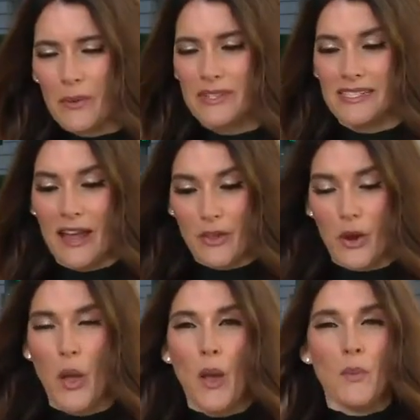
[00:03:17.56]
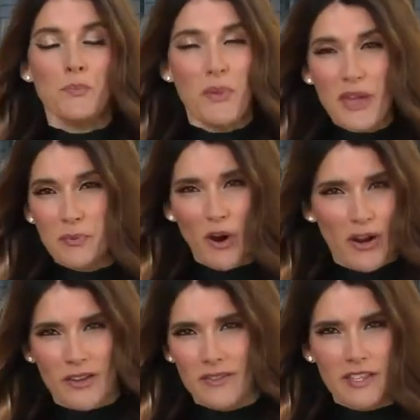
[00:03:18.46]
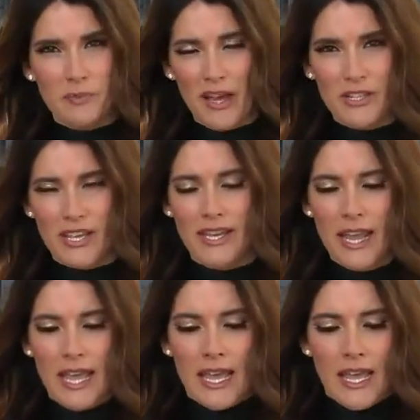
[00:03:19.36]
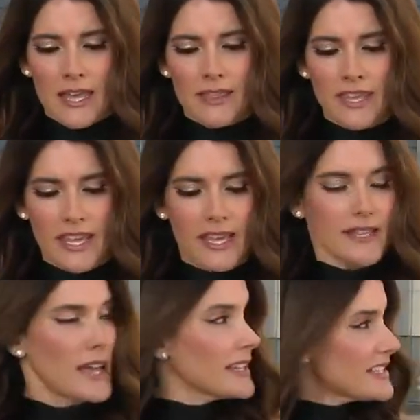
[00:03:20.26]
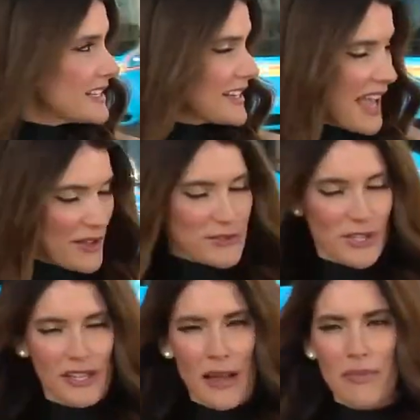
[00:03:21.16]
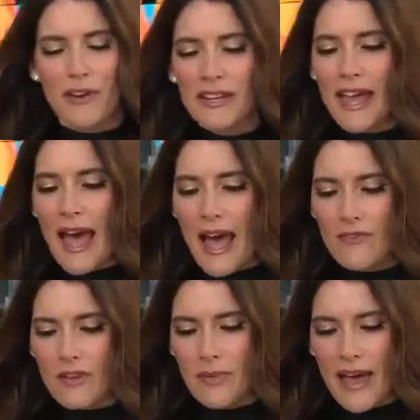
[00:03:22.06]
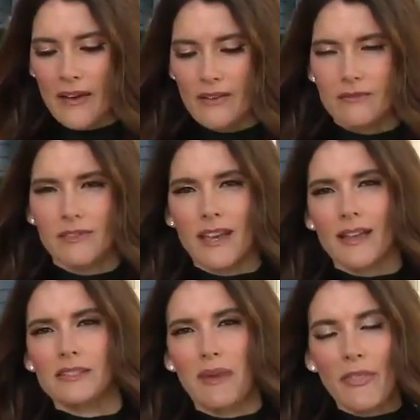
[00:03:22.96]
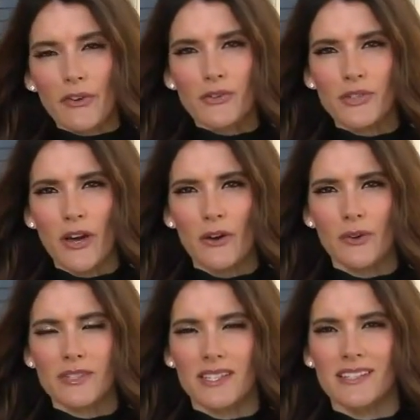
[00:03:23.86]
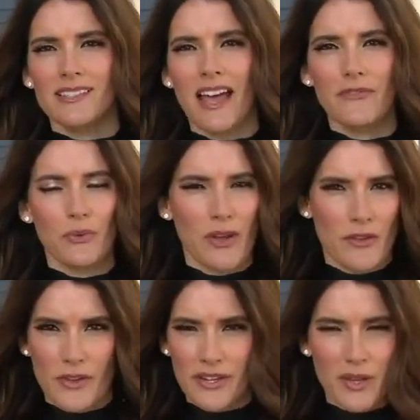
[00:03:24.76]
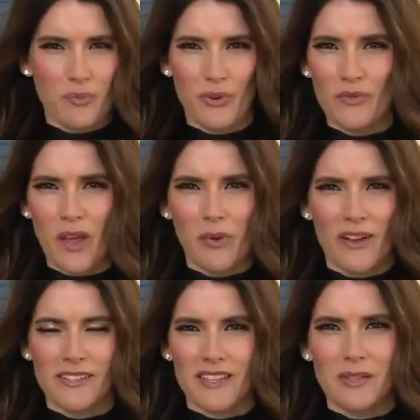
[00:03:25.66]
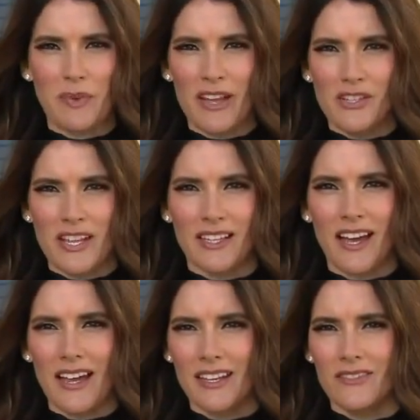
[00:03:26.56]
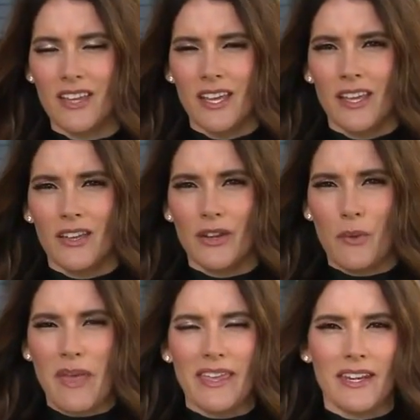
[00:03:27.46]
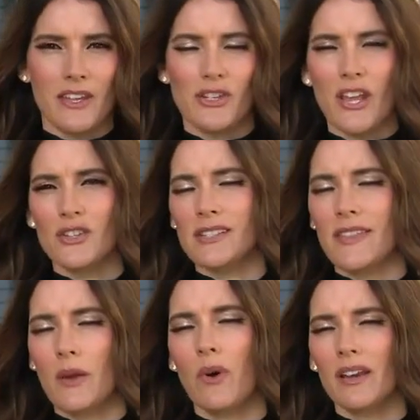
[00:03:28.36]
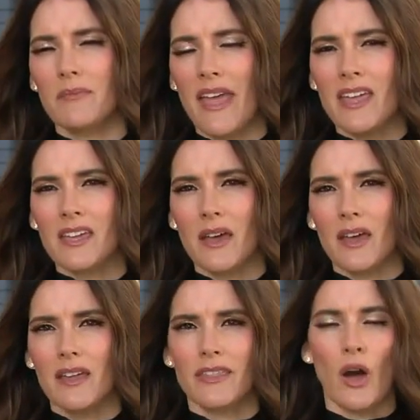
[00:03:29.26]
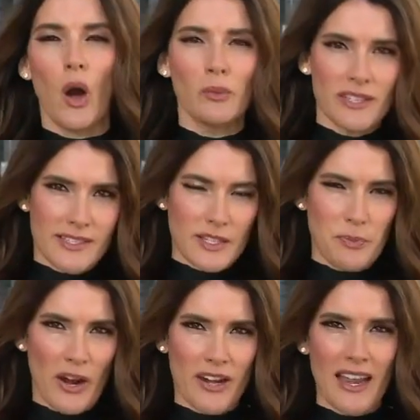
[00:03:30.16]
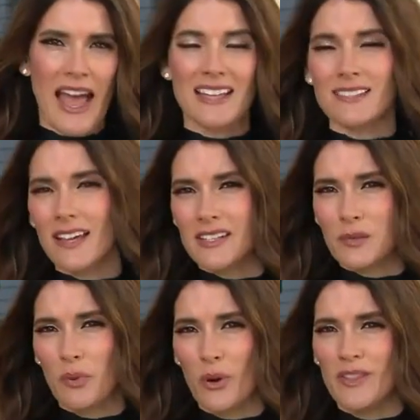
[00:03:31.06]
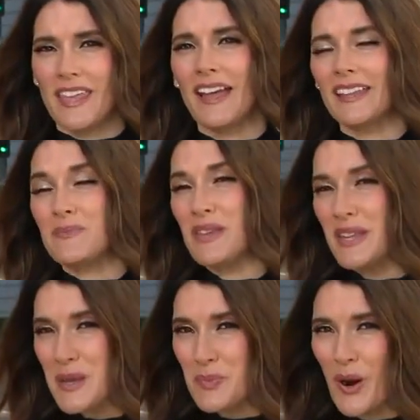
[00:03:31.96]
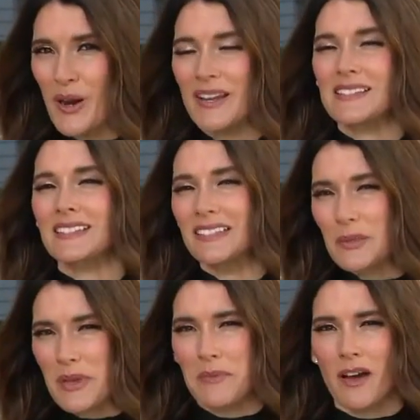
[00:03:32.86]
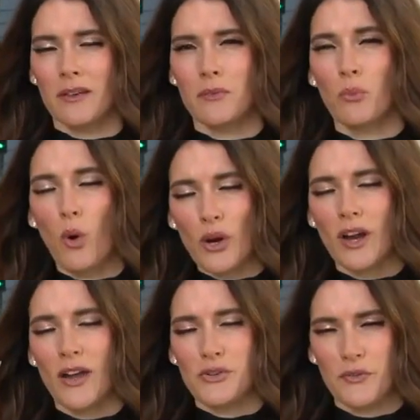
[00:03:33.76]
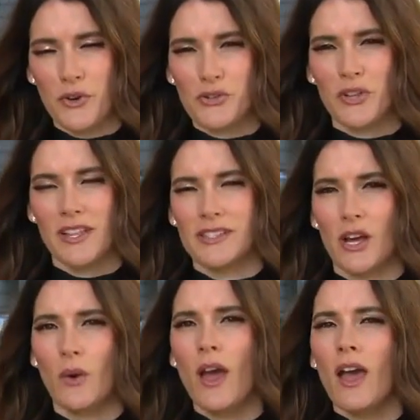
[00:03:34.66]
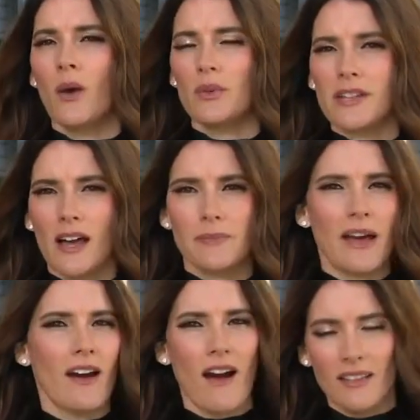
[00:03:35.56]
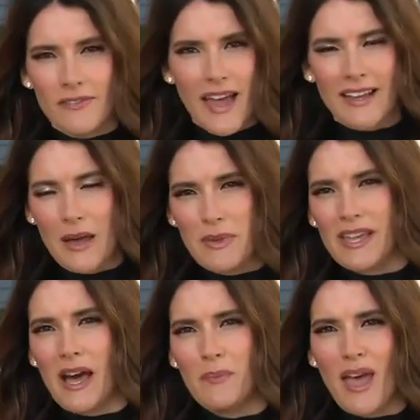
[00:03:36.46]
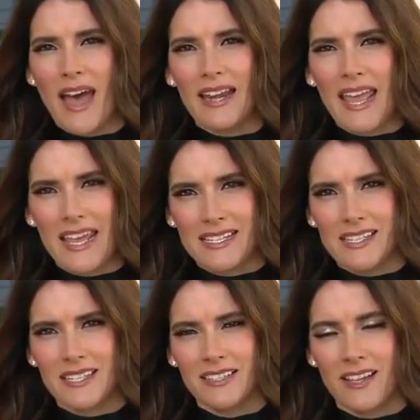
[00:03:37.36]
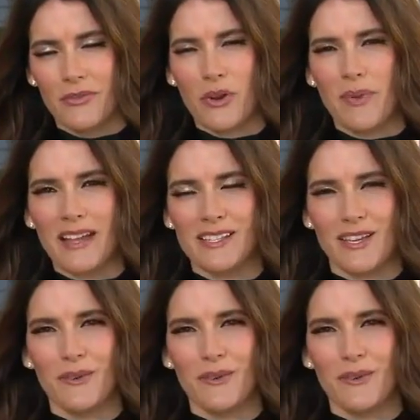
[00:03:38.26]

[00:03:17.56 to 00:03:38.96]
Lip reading: that was another big part of this budget. The LA City Council, they're going to have about the next month or so to decipher whether they're going to approve all parts of this budget and kind of, you know, make any changes that they want to make. The homelessness part has a lot of support. The LAPD part is a little bit more controversial. And so we'll talk about all of that coming up at 8. I'll throw it back to you.